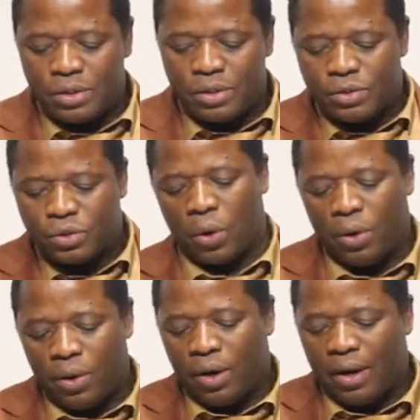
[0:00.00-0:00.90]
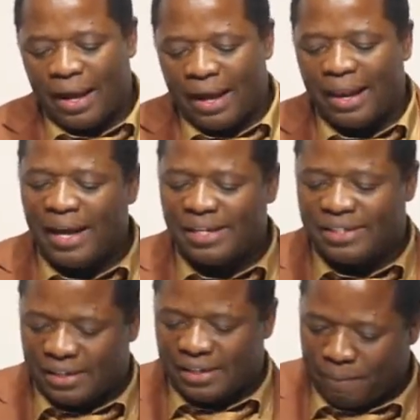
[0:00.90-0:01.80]
So,
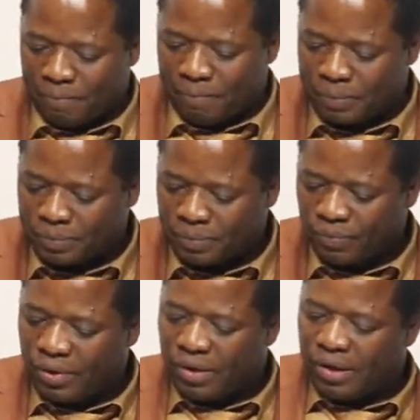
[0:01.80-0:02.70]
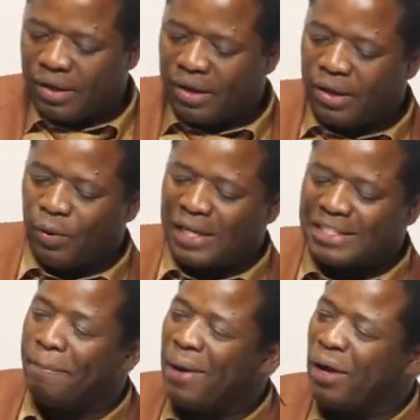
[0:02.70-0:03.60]
Elijah, he was
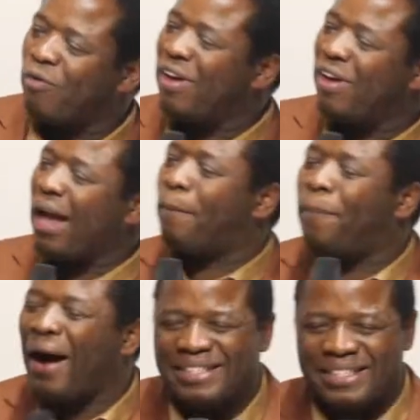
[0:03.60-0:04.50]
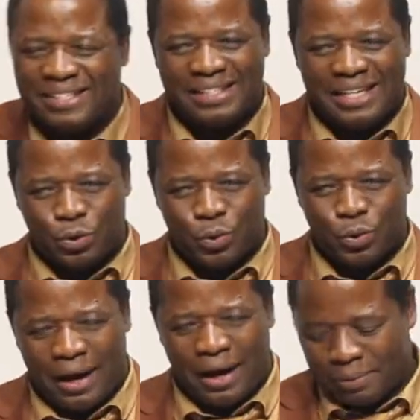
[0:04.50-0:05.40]
a man of like passion as
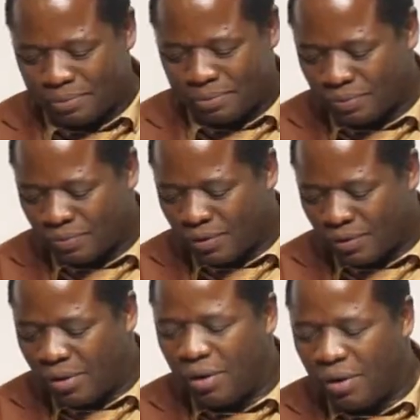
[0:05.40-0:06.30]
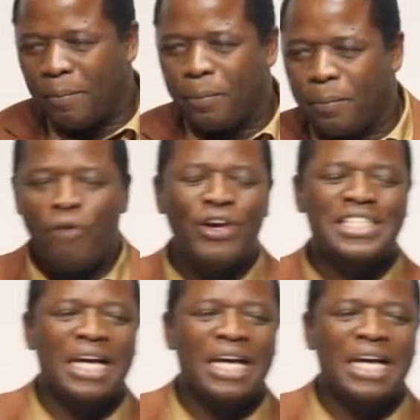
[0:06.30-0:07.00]
we are. Prophets